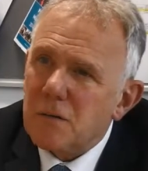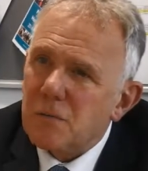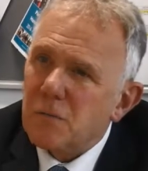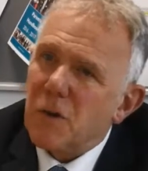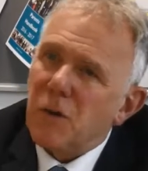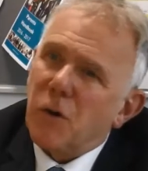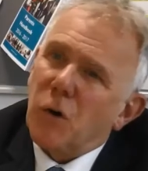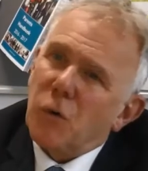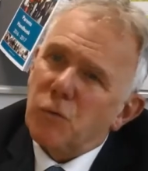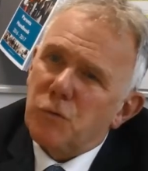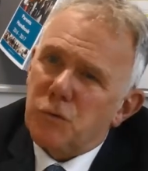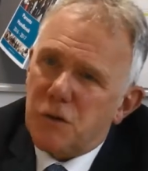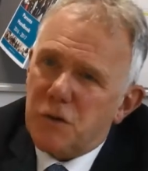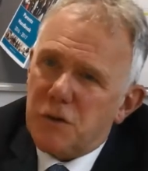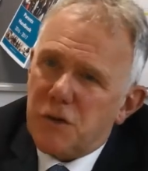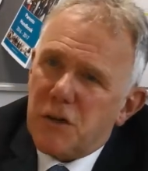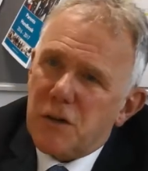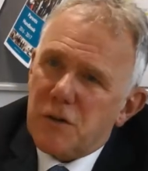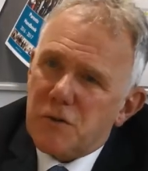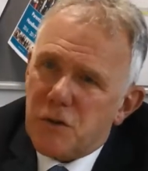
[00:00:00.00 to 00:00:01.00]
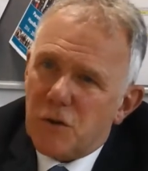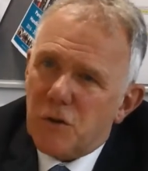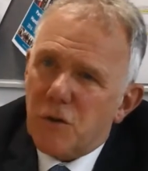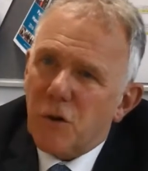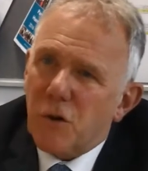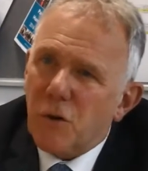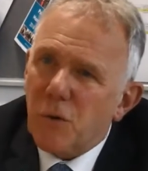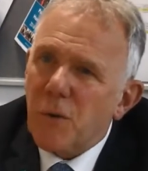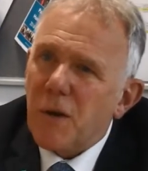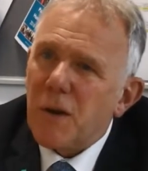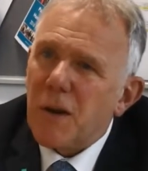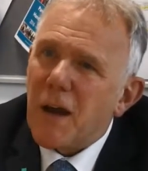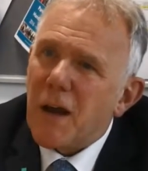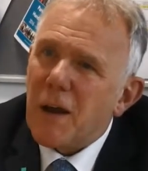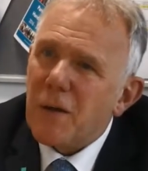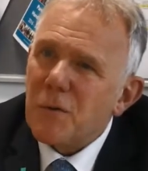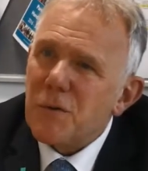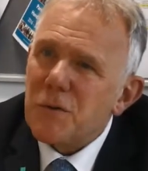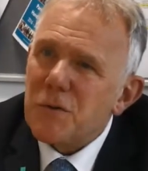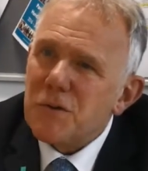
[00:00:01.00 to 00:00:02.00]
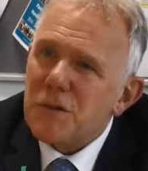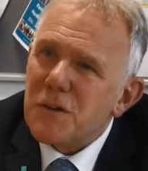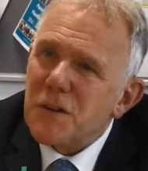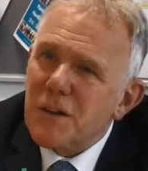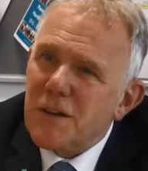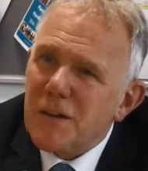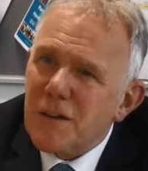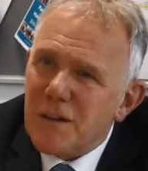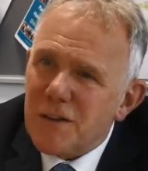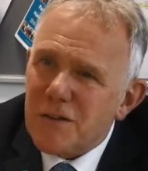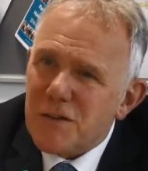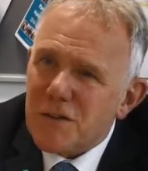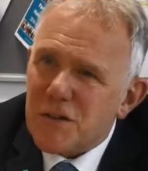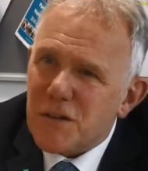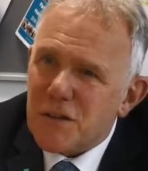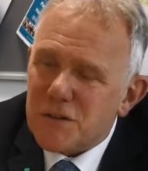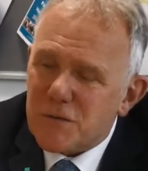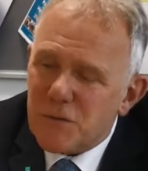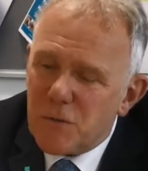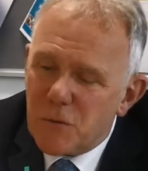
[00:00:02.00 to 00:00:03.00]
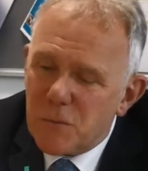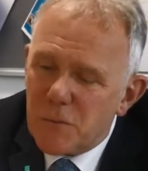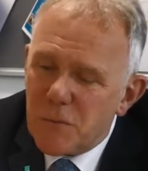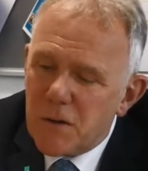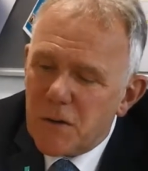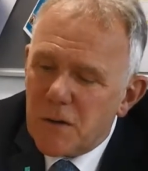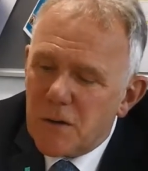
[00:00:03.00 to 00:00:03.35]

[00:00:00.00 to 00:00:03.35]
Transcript: 100 years ago when I was in sixth form.